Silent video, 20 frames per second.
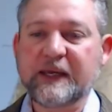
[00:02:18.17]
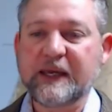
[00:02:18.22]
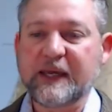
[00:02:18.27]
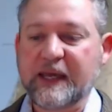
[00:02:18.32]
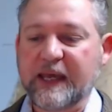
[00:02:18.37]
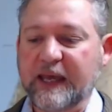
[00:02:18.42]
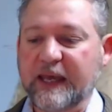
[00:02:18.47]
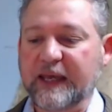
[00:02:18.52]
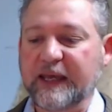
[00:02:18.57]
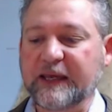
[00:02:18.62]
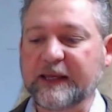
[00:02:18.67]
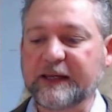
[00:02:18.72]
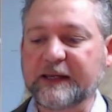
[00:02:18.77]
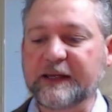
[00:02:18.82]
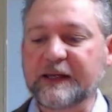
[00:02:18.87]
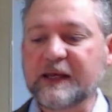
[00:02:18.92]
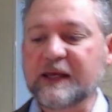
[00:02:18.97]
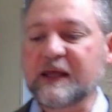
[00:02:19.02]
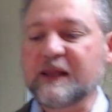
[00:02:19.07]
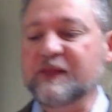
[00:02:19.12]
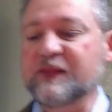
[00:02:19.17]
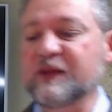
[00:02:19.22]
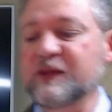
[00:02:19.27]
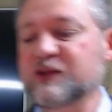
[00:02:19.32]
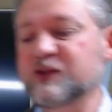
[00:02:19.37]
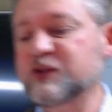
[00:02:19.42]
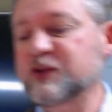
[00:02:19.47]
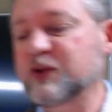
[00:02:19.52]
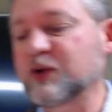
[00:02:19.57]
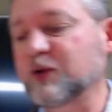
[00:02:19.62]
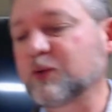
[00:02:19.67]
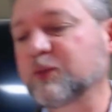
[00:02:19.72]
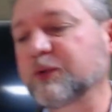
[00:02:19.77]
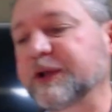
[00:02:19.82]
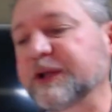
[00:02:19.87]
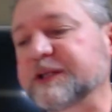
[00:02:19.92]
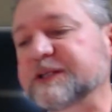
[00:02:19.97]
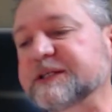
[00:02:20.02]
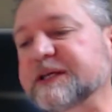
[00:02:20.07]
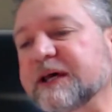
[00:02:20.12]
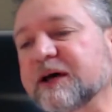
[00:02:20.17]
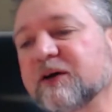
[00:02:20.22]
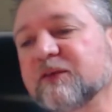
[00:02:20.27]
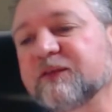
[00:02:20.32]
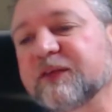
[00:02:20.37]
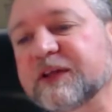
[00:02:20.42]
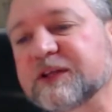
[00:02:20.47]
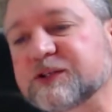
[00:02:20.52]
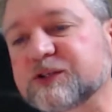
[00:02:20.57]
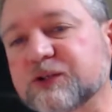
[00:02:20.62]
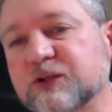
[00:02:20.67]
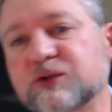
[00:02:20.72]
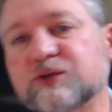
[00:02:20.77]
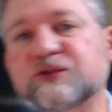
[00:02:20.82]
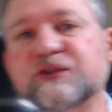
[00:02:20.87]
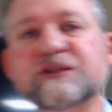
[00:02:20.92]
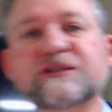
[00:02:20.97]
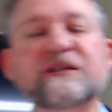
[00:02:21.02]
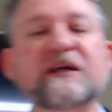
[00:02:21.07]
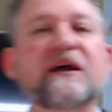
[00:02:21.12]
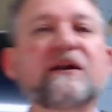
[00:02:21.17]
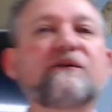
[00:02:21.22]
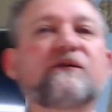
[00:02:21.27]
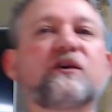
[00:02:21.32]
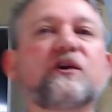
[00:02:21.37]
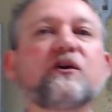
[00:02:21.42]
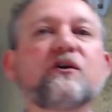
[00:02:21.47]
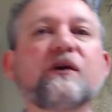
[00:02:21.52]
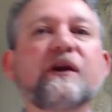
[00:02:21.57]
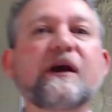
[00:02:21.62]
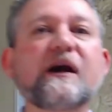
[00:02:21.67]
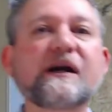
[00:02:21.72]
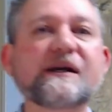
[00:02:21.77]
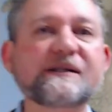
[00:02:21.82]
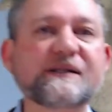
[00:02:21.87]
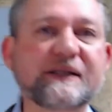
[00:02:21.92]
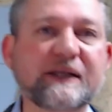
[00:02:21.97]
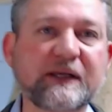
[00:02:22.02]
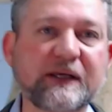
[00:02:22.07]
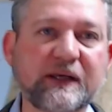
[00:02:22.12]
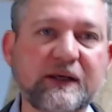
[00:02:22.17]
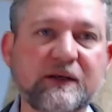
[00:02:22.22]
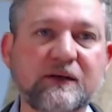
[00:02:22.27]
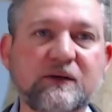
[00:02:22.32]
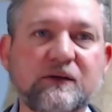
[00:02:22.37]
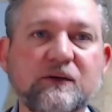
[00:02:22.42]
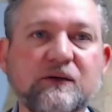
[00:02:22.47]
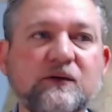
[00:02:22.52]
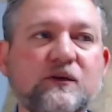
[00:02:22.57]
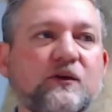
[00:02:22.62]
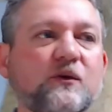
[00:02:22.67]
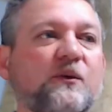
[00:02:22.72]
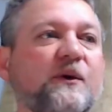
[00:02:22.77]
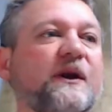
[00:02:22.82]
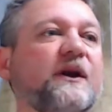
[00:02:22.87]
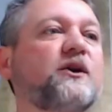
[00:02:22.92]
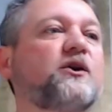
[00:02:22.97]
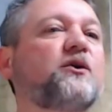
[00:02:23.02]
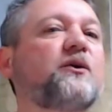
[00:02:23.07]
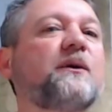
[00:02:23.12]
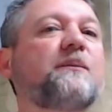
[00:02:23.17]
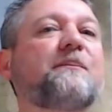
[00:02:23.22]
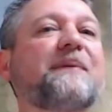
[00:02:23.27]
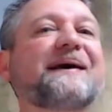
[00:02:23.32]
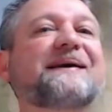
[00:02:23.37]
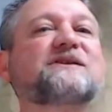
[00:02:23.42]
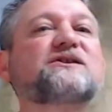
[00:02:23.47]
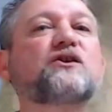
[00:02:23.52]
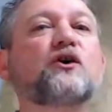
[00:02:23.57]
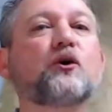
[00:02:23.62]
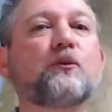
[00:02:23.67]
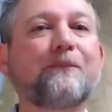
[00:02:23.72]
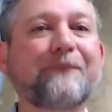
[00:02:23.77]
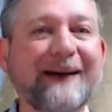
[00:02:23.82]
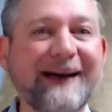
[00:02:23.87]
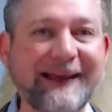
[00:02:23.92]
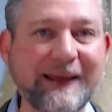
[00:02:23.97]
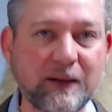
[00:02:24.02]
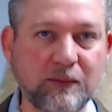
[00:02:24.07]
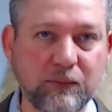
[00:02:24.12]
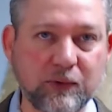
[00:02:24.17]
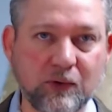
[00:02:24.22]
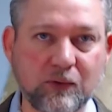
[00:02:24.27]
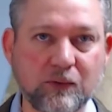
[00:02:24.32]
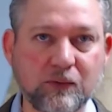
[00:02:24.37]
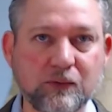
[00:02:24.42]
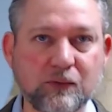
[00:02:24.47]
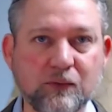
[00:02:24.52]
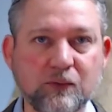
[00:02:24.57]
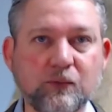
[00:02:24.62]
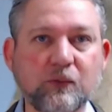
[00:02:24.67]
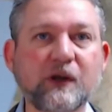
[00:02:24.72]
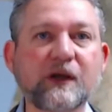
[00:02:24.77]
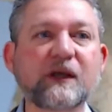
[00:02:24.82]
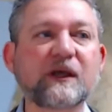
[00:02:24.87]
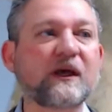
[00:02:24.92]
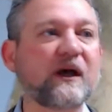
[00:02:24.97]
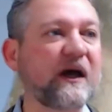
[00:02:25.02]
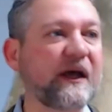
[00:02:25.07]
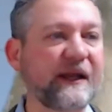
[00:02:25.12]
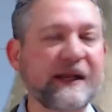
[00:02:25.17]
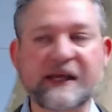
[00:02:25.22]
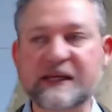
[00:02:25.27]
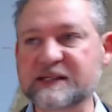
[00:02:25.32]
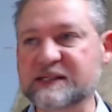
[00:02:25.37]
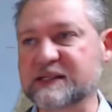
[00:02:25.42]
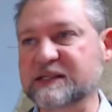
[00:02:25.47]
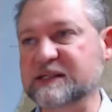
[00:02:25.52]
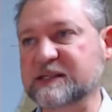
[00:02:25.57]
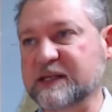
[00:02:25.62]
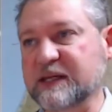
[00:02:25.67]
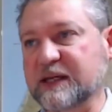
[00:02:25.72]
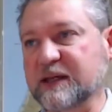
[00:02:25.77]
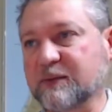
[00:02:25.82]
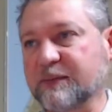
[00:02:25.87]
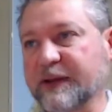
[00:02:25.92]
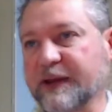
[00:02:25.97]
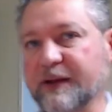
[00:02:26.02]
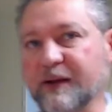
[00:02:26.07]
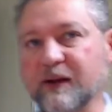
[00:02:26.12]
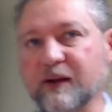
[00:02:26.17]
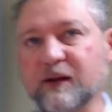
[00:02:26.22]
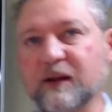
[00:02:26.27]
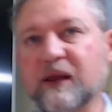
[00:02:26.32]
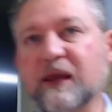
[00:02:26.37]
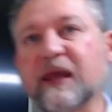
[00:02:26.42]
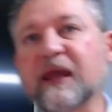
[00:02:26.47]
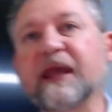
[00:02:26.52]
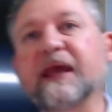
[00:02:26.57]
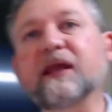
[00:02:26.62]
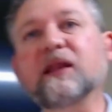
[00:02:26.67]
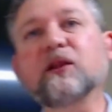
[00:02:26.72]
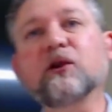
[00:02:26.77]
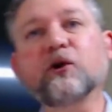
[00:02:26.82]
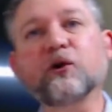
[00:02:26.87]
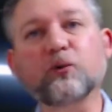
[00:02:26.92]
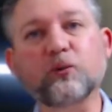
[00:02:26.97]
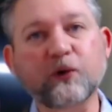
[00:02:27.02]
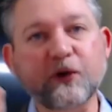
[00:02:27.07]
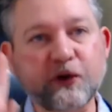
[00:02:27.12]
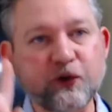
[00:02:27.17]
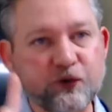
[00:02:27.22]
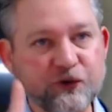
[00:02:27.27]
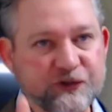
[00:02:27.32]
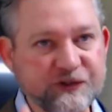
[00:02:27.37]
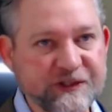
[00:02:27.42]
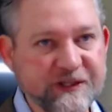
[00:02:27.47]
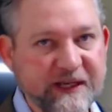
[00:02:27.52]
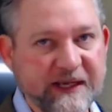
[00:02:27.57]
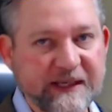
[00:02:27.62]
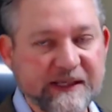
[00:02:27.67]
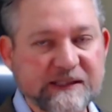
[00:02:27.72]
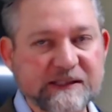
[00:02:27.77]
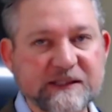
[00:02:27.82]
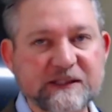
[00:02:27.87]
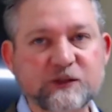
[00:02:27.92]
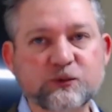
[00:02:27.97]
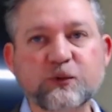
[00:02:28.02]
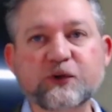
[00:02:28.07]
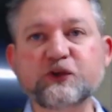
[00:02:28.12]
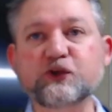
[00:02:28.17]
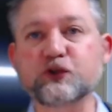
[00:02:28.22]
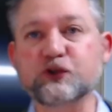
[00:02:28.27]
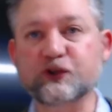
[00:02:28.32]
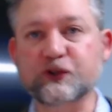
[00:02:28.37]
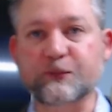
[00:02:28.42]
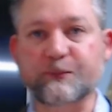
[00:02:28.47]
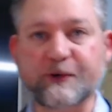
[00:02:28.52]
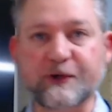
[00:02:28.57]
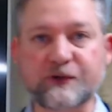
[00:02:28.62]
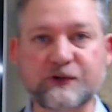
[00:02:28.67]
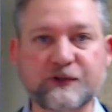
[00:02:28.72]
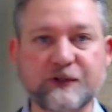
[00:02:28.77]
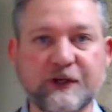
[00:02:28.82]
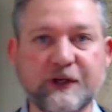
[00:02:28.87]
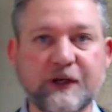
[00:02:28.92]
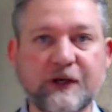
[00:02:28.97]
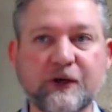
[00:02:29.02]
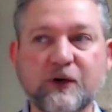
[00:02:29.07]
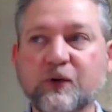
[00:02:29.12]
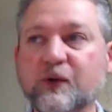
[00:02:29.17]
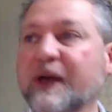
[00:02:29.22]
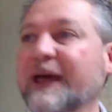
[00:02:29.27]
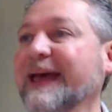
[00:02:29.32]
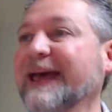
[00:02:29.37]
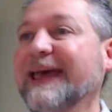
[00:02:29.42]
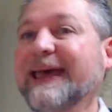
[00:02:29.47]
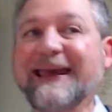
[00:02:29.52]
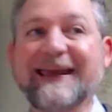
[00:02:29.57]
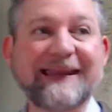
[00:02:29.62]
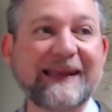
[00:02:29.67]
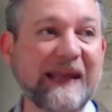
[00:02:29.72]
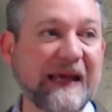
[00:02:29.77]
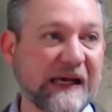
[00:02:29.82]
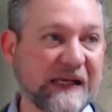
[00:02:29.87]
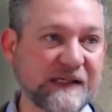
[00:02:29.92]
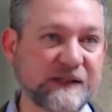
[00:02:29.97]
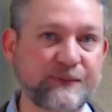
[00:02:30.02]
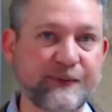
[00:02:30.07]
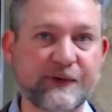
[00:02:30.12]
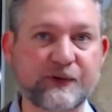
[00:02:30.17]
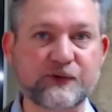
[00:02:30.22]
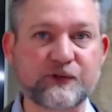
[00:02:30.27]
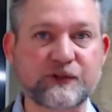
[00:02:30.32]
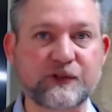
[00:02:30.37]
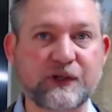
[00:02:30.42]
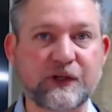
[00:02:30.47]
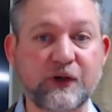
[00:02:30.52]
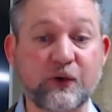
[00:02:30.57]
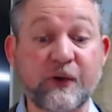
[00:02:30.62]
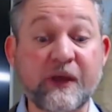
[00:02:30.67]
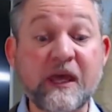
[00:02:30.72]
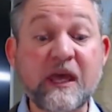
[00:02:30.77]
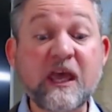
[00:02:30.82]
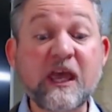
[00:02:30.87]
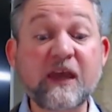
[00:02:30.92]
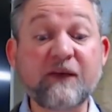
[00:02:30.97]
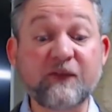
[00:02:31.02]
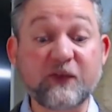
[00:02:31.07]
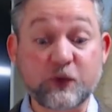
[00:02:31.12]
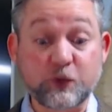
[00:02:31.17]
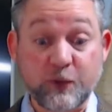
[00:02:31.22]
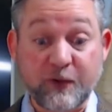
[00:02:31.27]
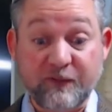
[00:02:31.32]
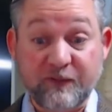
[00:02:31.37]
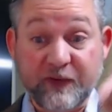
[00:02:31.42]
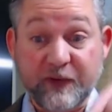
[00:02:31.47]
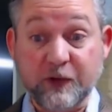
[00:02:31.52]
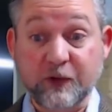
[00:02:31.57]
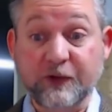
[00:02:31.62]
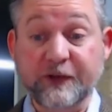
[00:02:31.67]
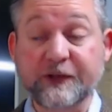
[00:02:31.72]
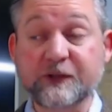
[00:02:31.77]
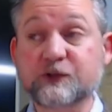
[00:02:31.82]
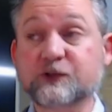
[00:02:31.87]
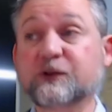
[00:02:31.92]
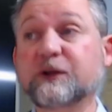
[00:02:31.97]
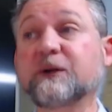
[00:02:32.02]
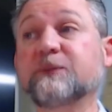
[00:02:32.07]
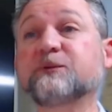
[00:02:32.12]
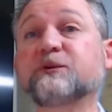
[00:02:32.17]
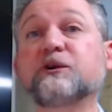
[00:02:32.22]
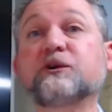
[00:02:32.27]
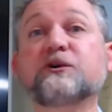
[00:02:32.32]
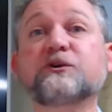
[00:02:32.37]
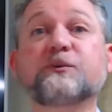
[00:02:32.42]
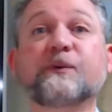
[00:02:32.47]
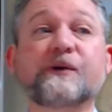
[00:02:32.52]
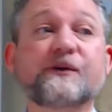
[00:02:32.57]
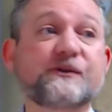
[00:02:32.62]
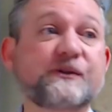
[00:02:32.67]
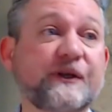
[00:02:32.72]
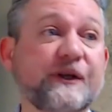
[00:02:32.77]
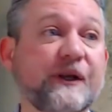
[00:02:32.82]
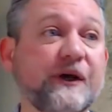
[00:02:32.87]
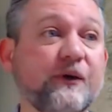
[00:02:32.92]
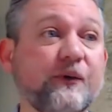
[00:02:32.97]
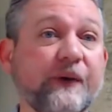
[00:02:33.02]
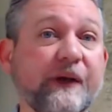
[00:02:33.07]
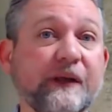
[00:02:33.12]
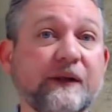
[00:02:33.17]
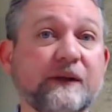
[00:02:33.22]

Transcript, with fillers: And this you don't want to delve into just out of curiosity. You want to do it based on Bible, what God has to say about it and learn where your stance is, what you're supposed to know and not supposed to know. If it's revealed in Scripture, you're supposed to know it.